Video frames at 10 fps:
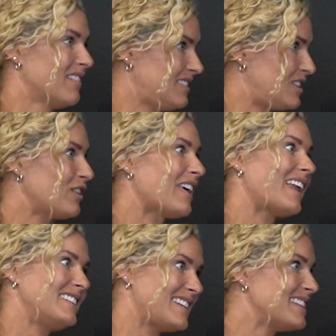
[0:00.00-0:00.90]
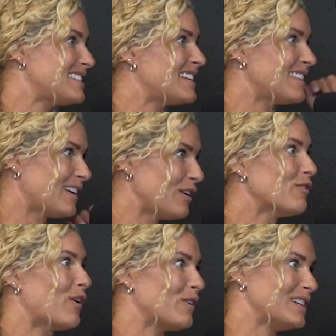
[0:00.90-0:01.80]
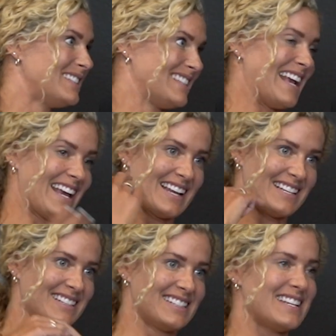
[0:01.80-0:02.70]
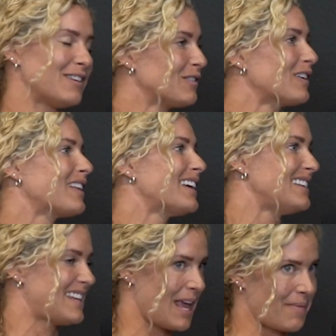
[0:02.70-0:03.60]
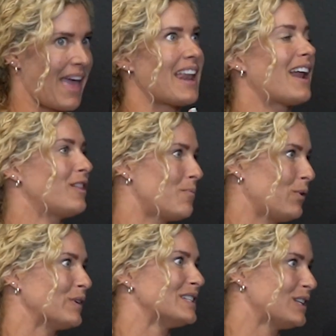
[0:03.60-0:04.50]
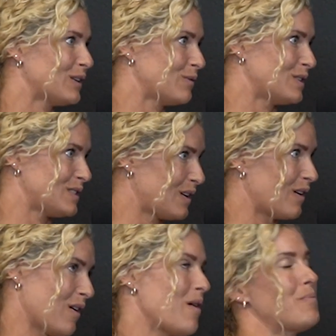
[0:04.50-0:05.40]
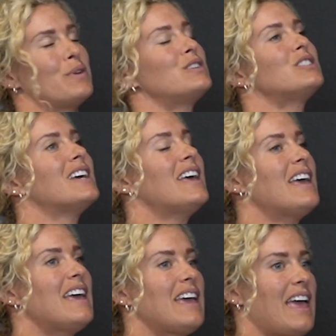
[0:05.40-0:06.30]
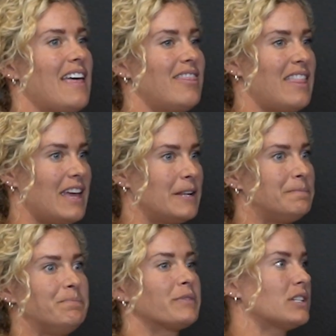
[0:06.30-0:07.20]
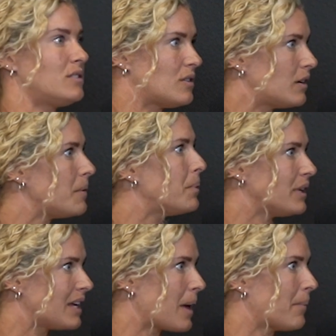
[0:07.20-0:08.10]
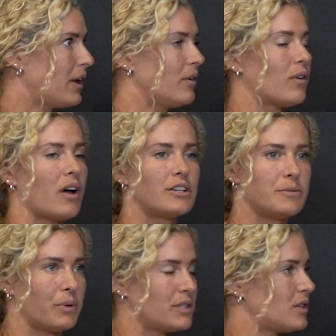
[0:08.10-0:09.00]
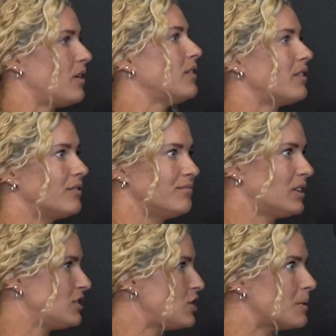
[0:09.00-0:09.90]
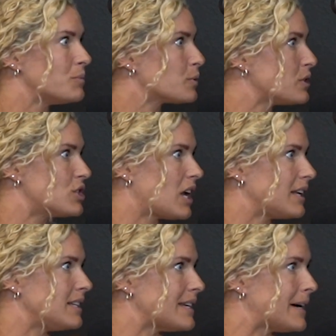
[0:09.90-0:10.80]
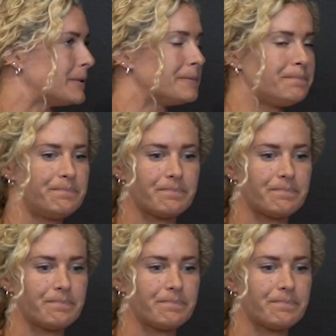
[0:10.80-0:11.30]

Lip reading: took that intensity that you've always seen and didn't really take my head out of the book until it was accomplished. And then started building out my garage because all the gyms were shutting down,